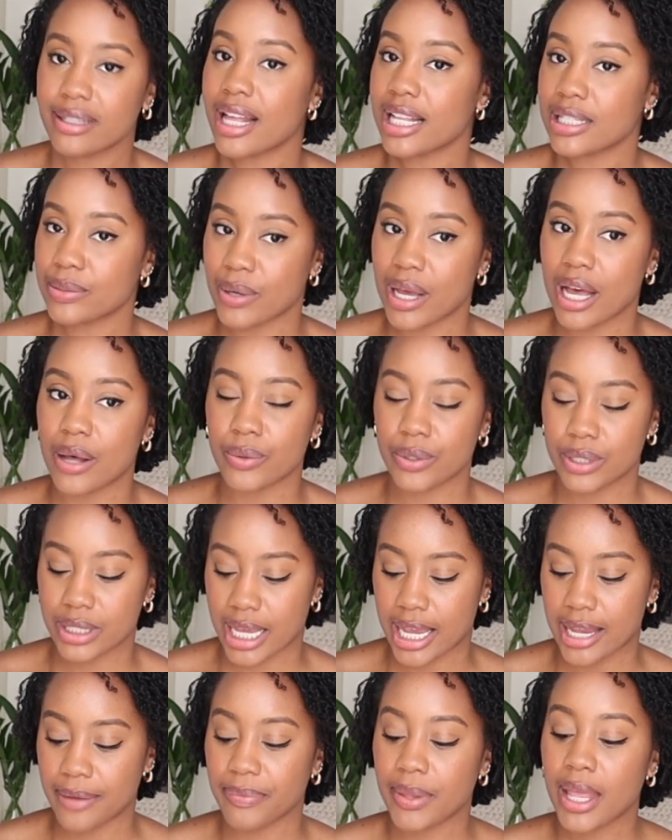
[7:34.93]
That's what I will
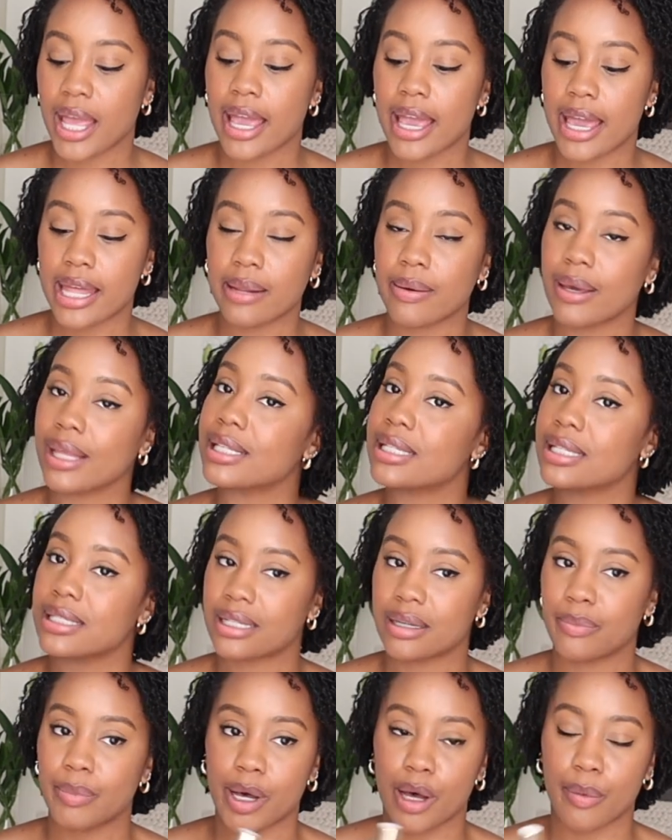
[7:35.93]
say. Anyway, this
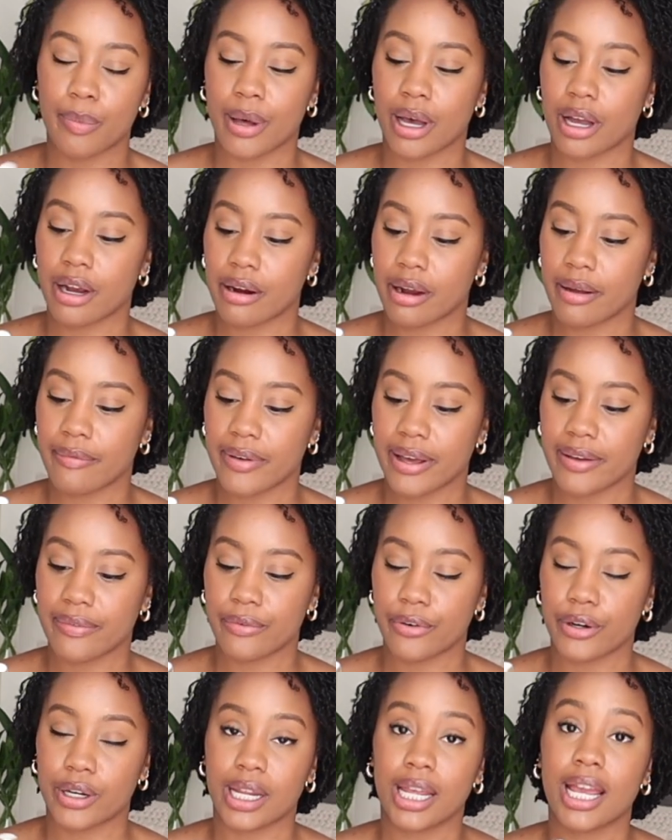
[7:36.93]
isn't about Baccarat
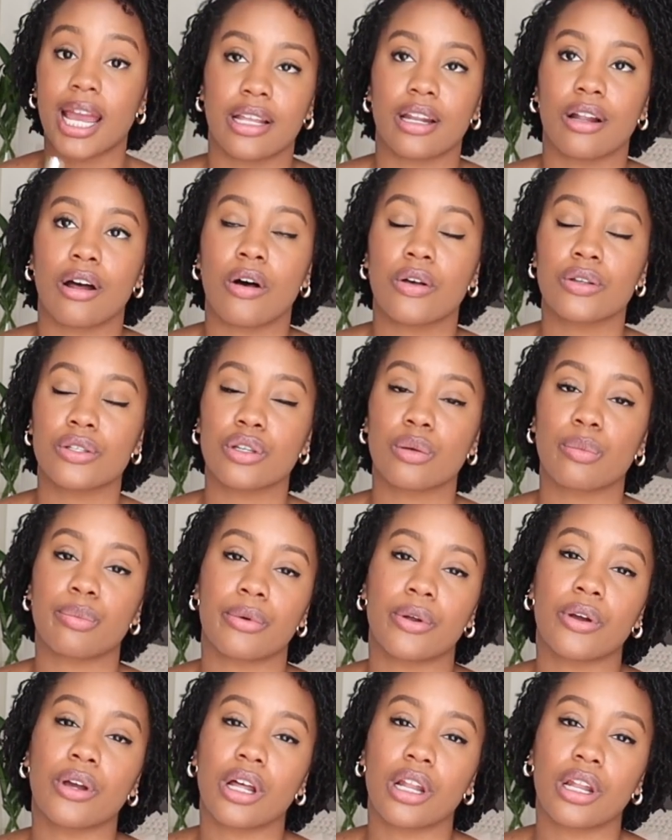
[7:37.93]
540. It also
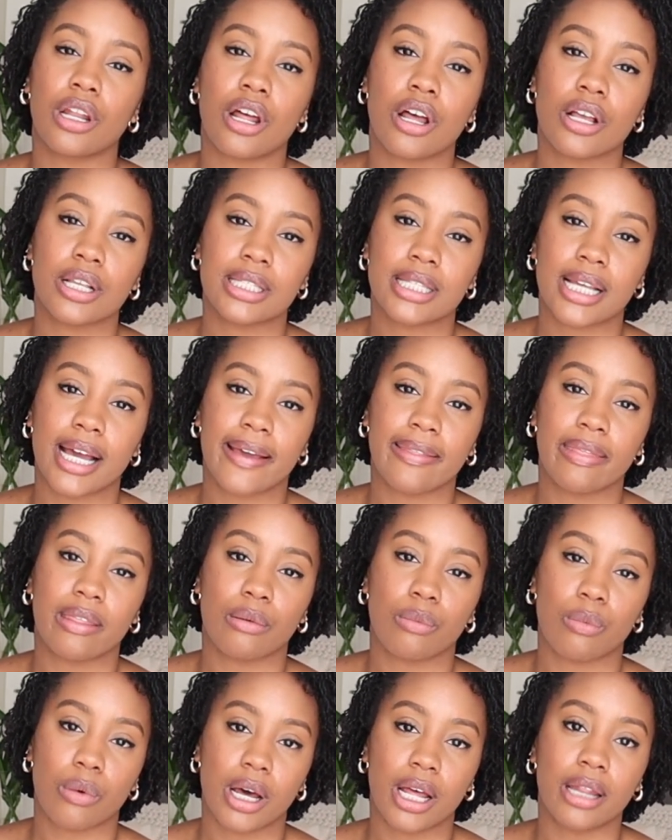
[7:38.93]
broke alongside the
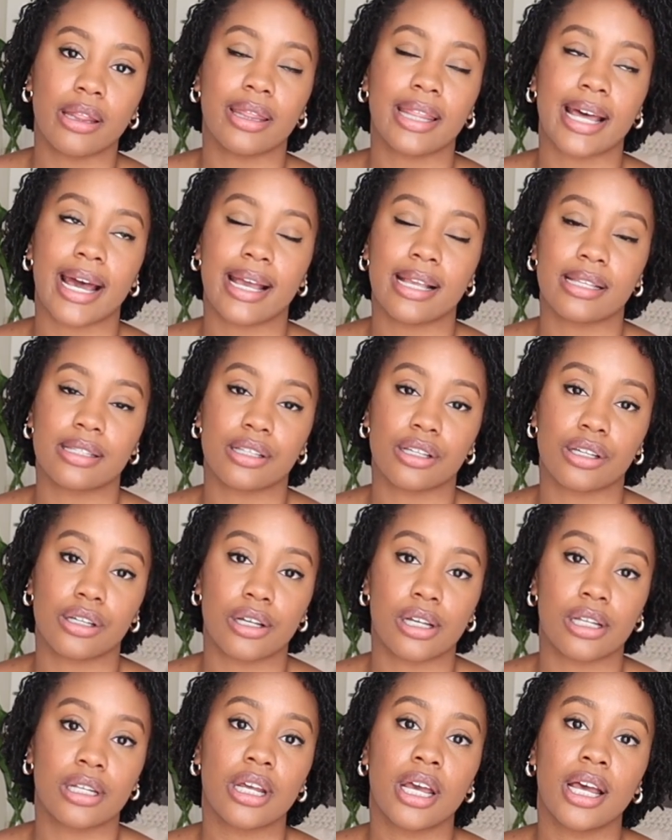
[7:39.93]
one that is a
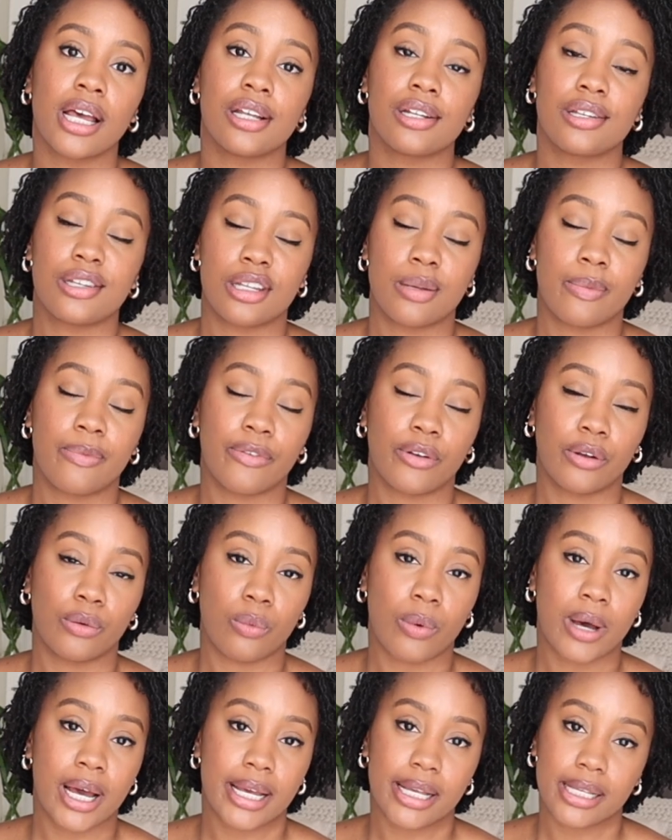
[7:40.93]
good dupe for
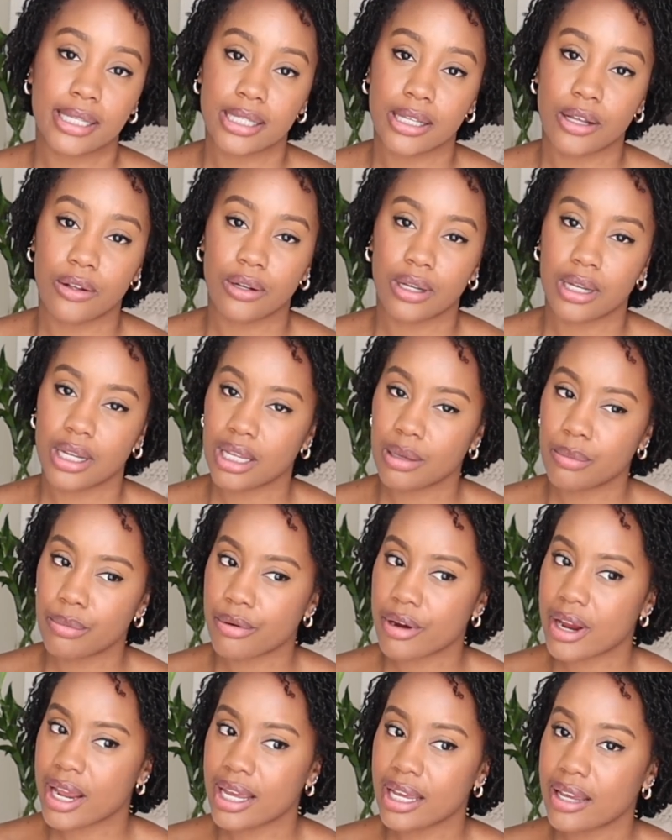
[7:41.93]
YSL
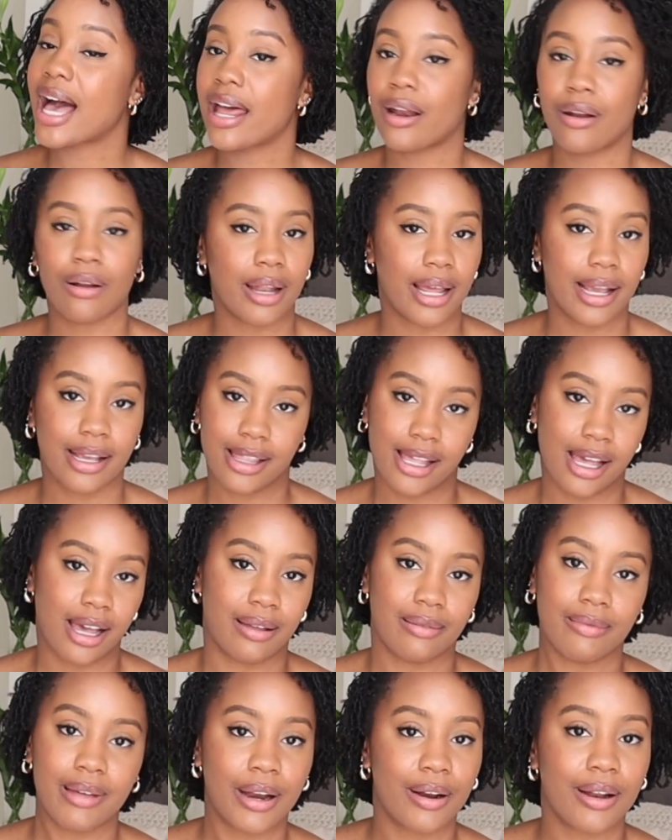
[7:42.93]
Libre. I don't like
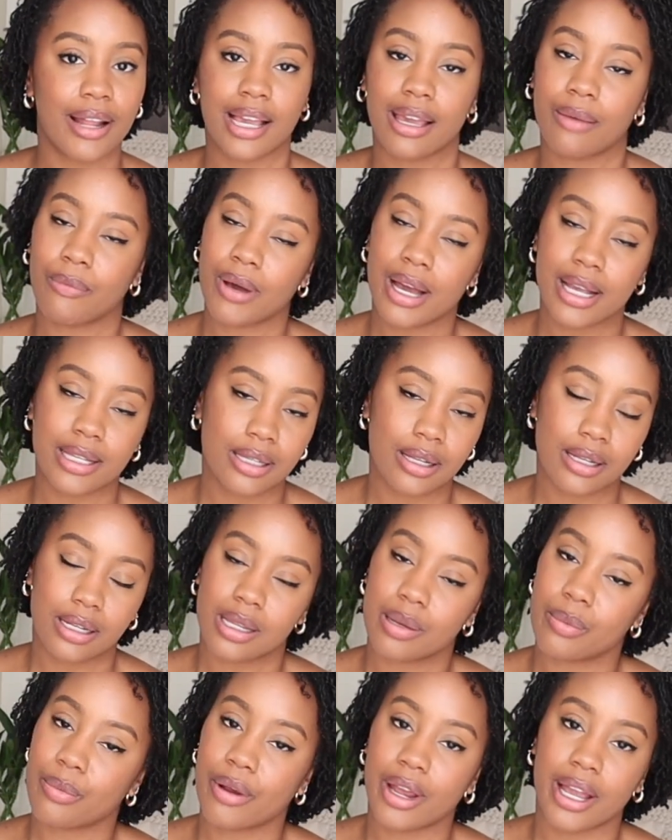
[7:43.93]
that. I don't like YSL
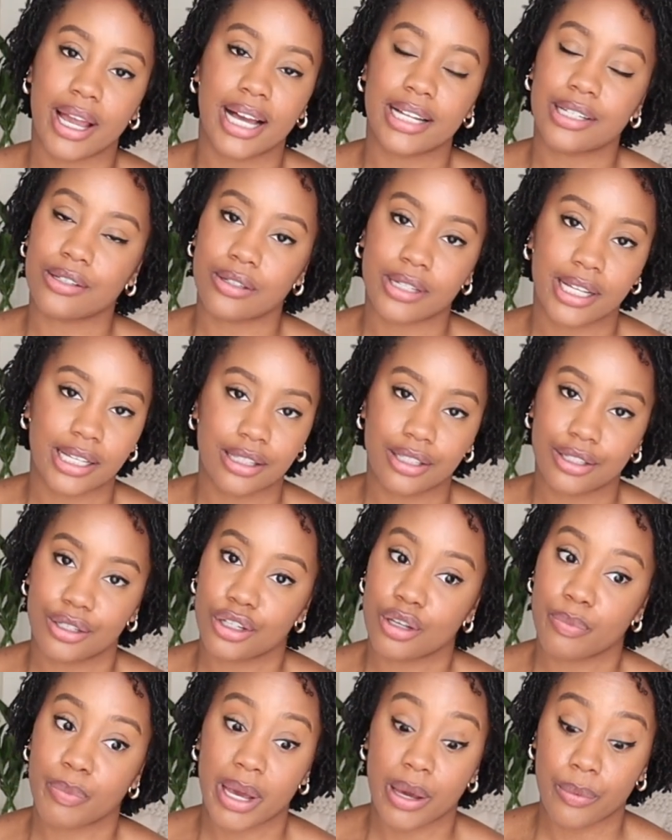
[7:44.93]
Libre. I don't like the
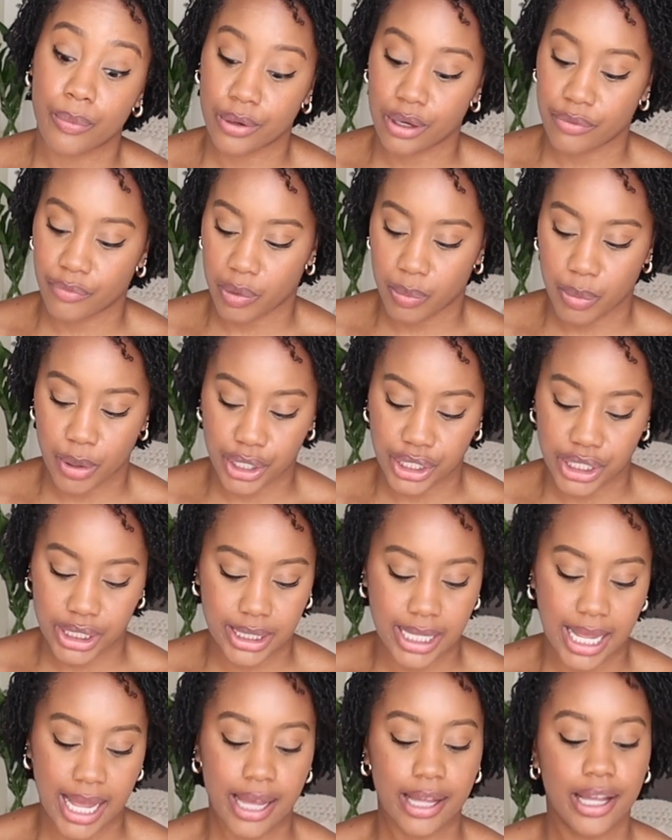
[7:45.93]
dupe. I wouldn't repurchase
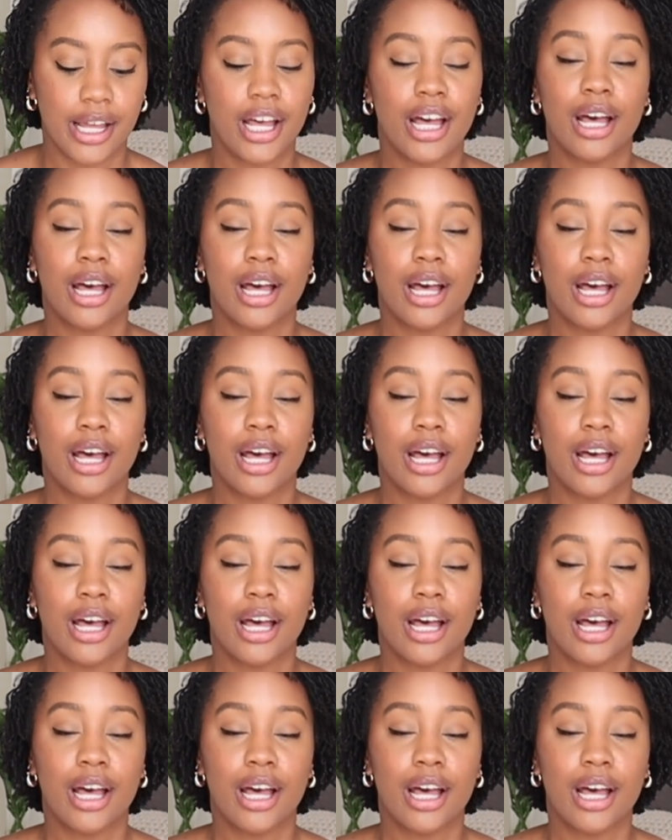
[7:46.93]
that.